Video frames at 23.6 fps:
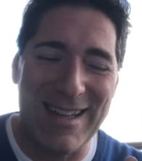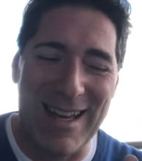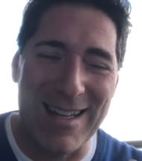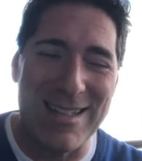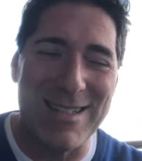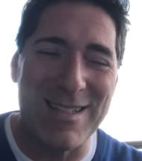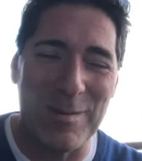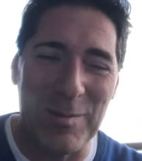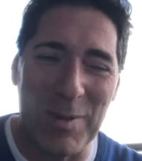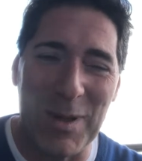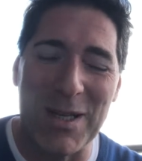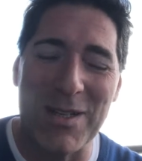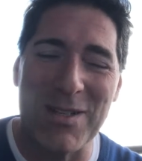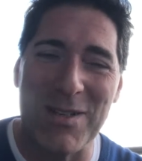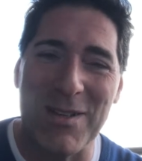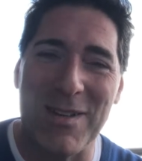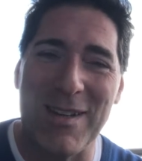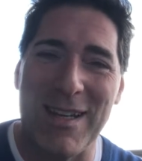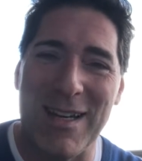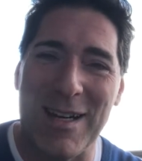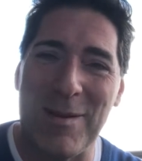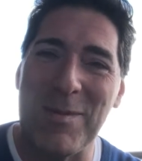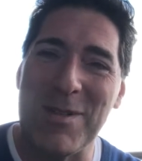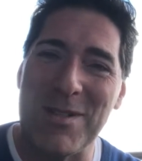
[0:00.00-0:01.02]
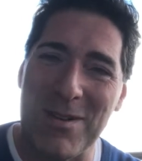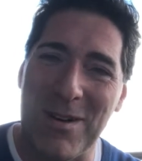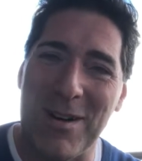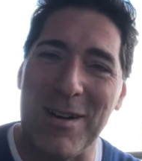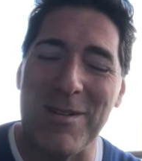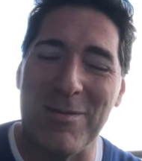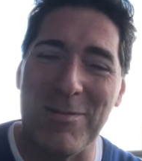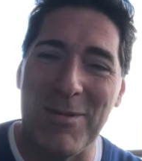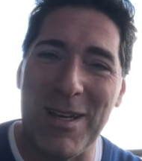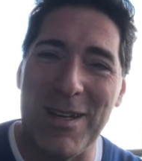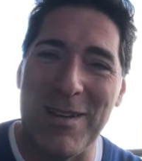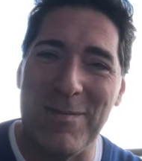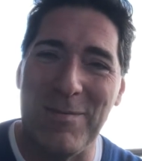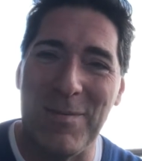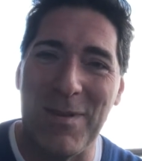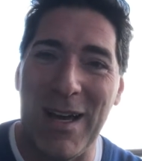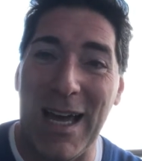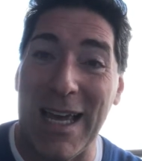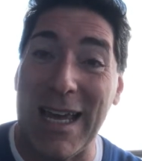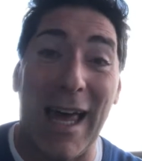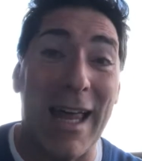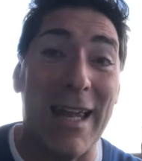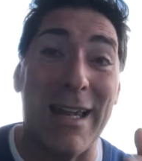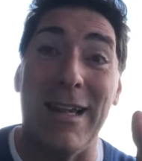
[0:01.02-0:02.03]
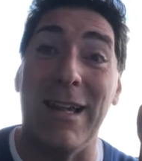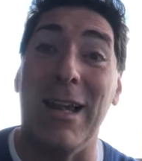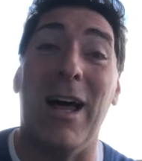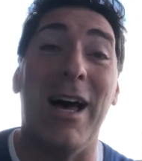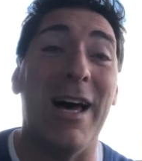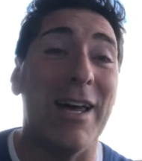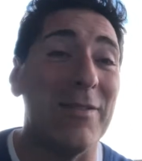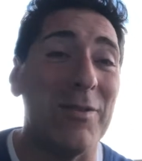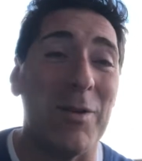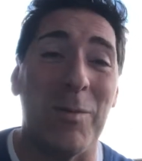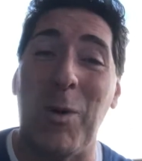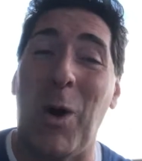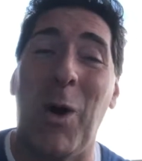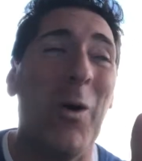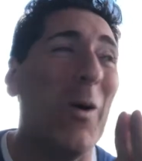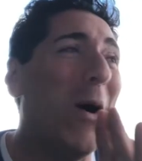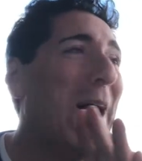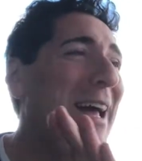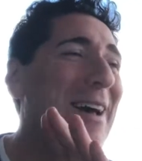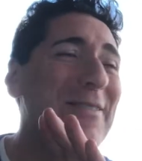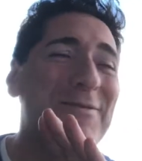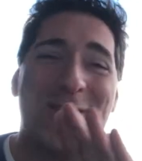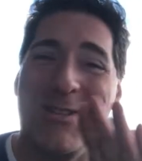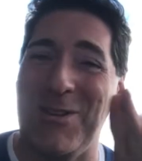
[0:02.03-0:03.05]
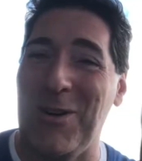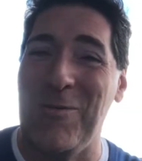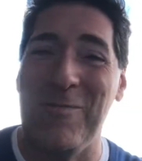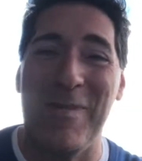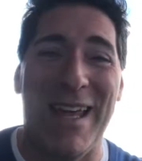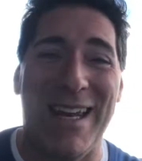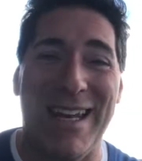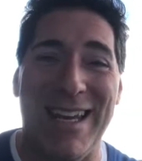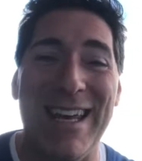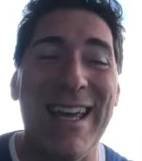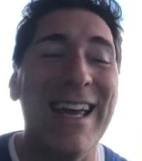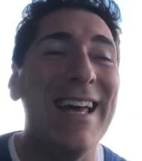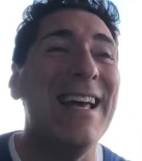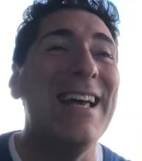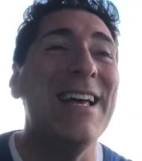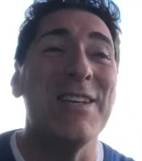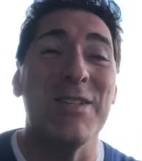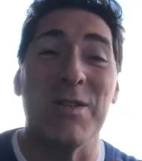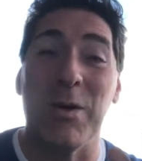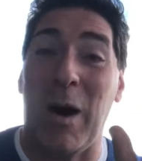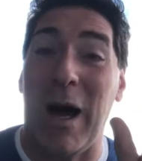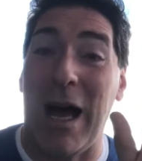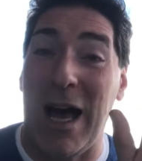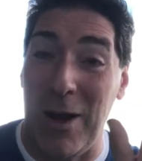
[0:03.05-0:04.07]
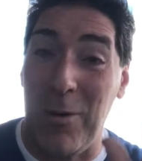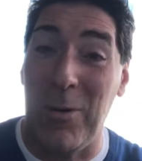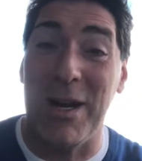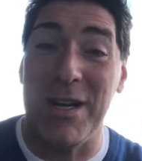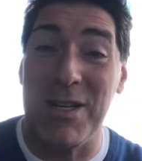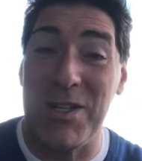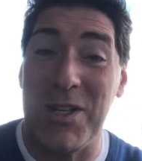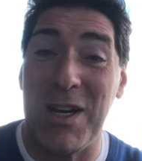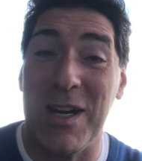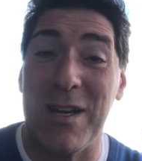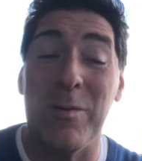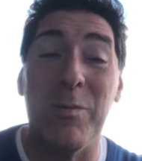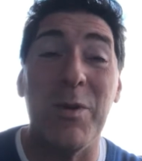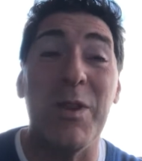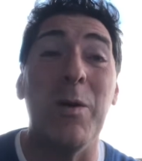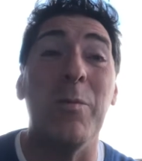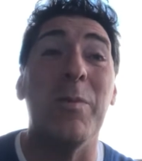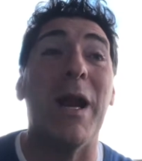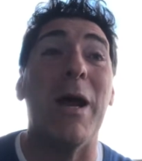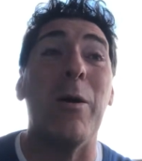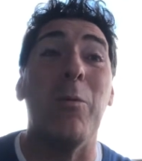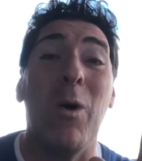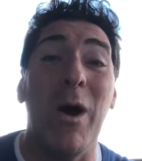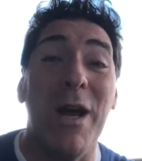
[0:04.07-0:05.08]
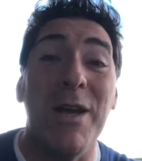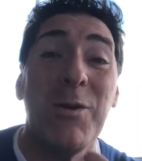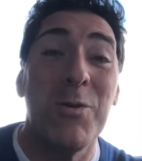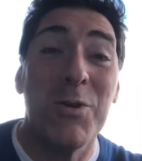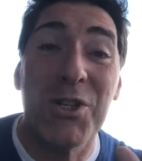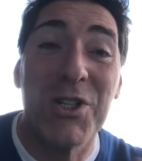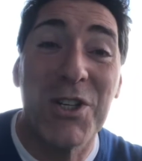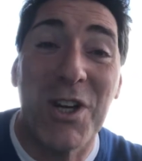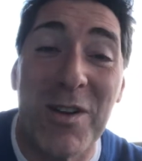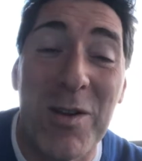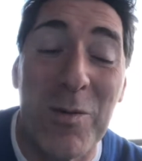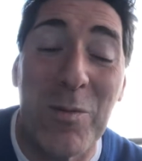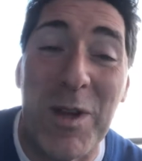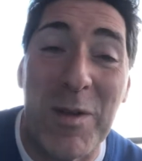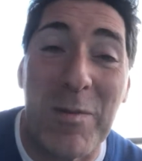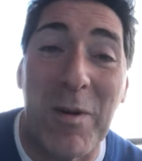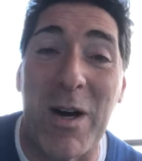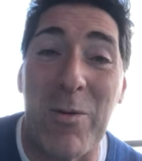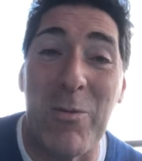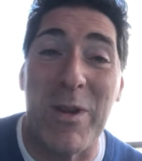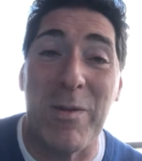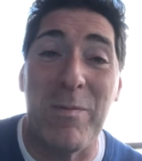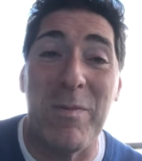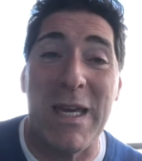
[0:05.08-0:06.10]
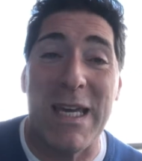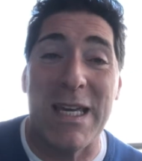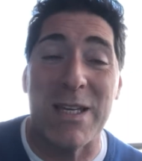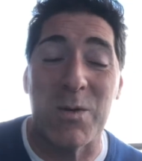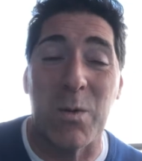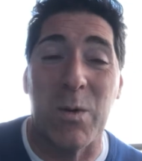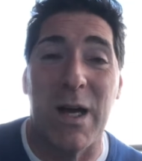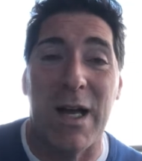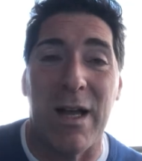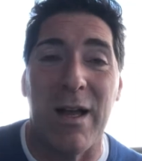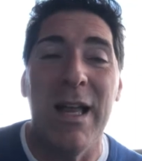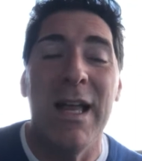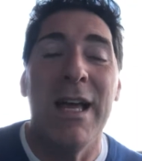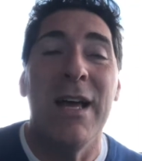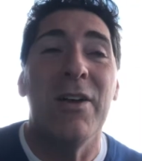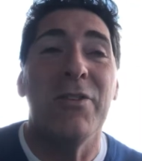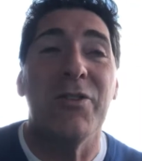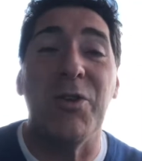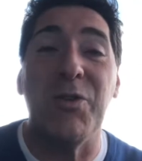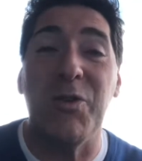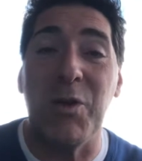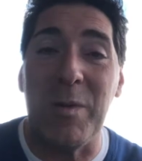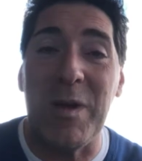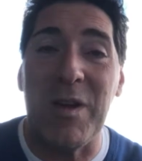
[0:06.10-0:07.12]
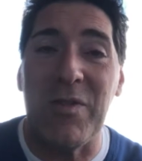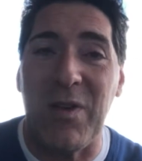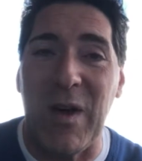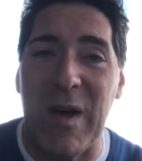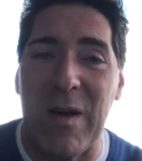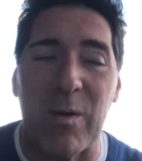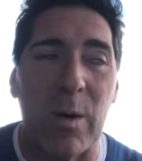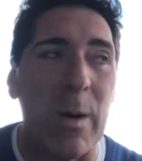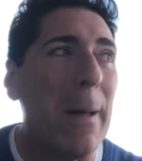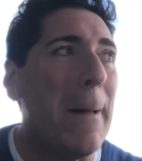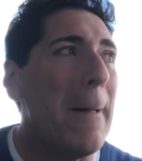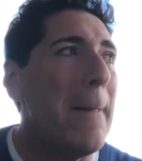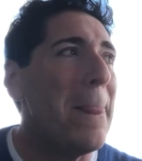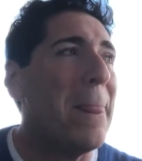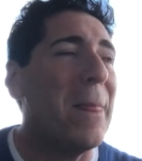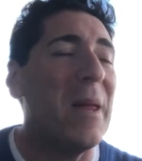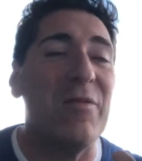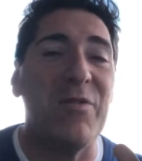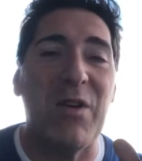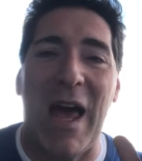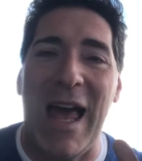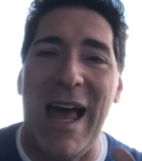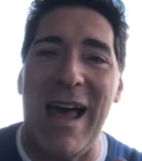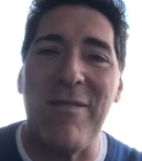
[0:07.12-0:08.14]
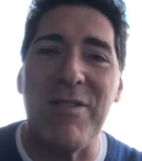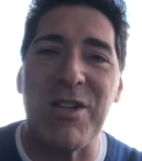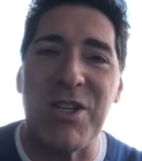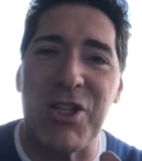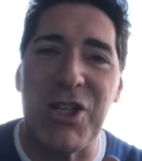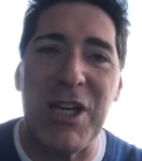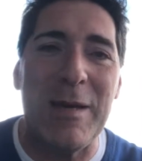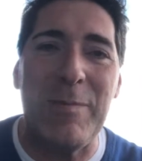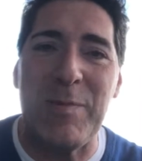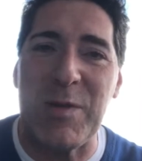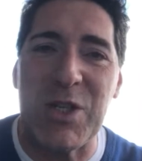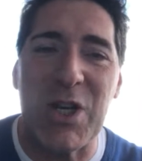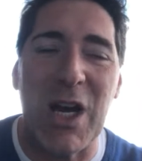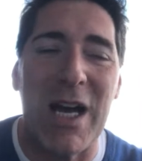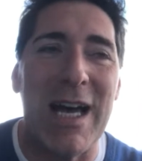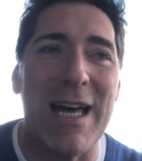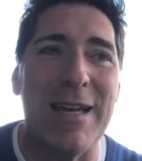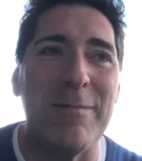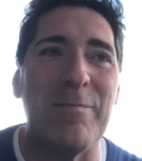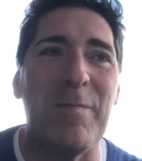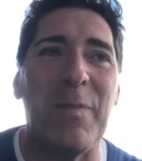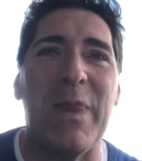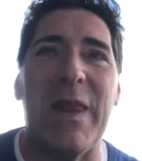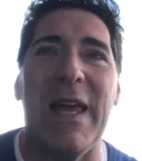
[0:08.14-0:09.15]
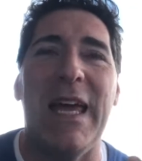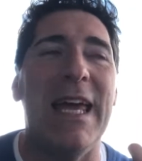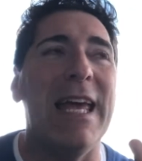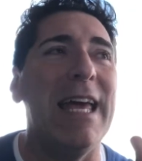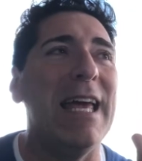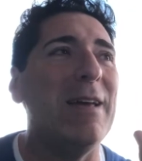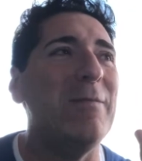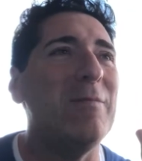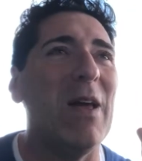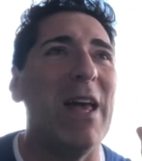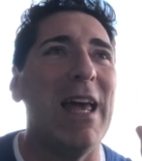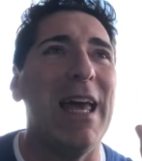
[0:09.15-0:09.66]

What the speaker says: the picture that I'm starting with. I got a lot of them. Oh, I have so many. So I want to share them with you, but I want you to share them with me as well. So do me a favor. If you have a cheap shot, an